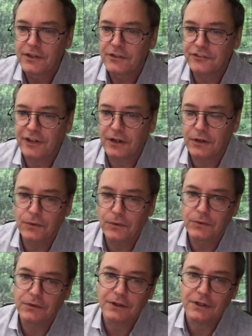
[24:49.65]

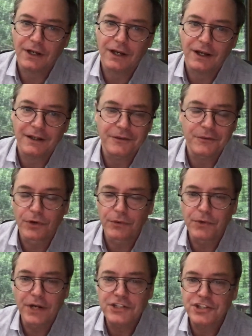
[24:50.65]
So uh,
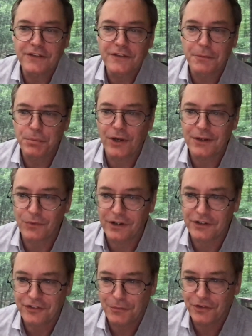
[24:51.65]
we're reaching the point
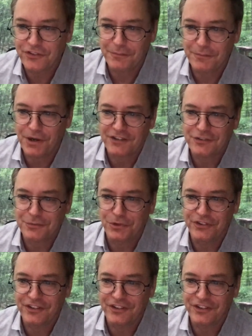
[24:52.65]
where it's almost impossible